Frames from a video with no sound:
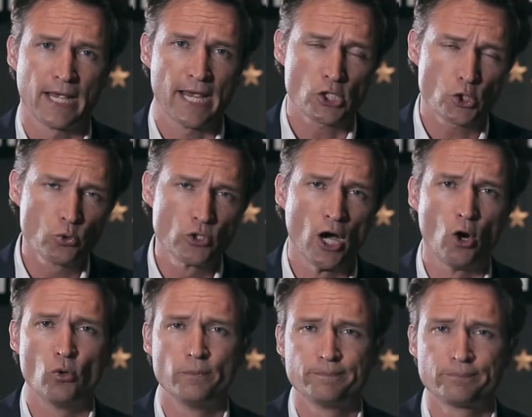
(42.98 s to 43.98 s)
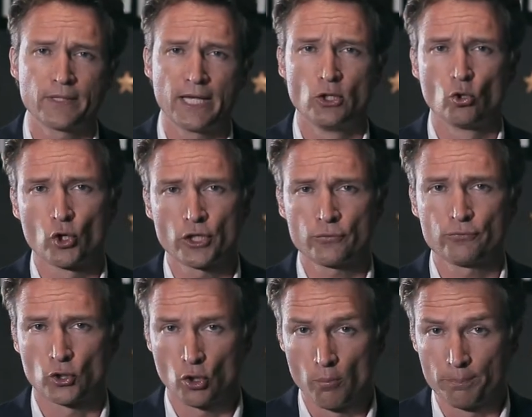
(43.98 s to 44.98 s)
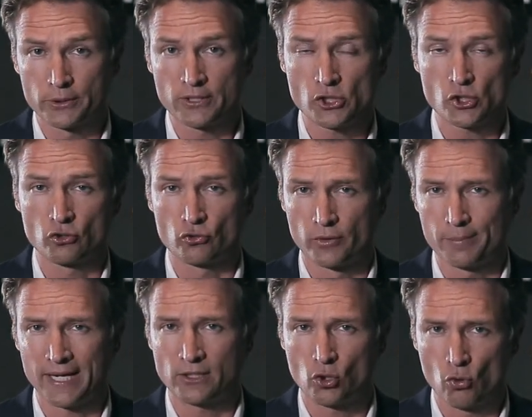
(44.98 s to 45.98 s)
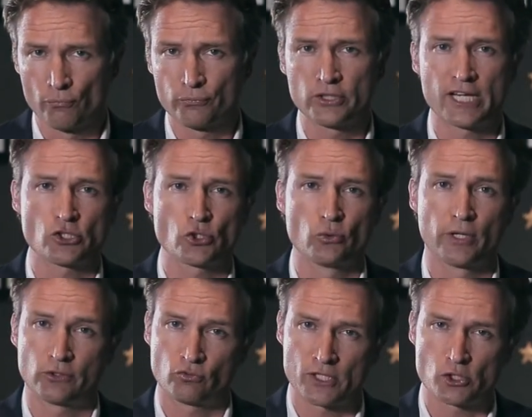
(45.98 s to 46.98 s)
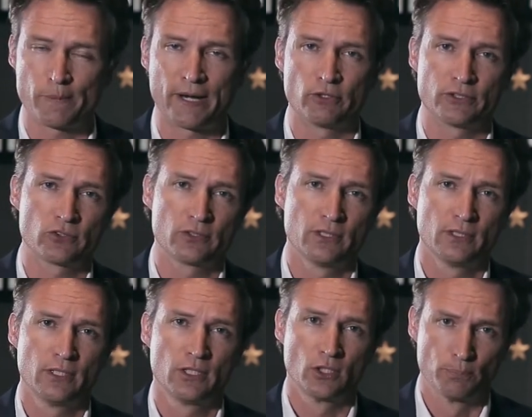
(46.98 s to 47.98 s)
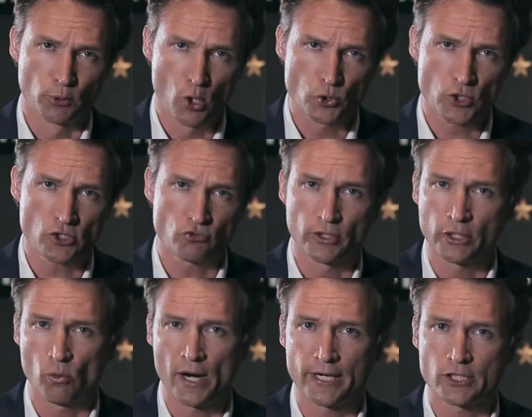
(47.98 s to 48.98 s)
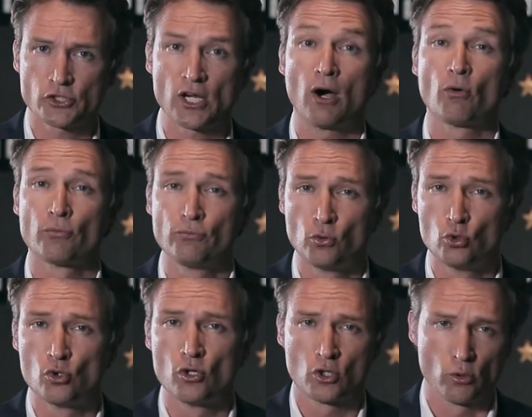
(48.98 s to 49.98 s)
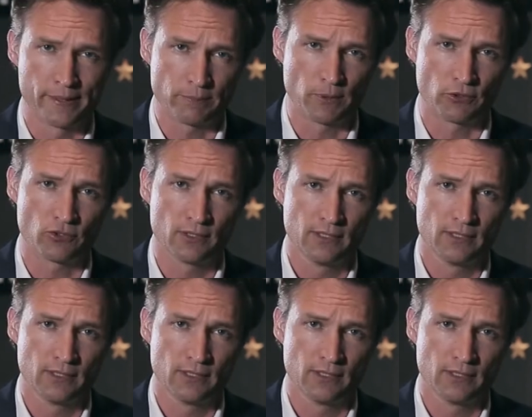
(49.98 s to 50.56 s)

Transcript: As you know, in order for the competition to remain confidential and transparent, the process requires our full commitment.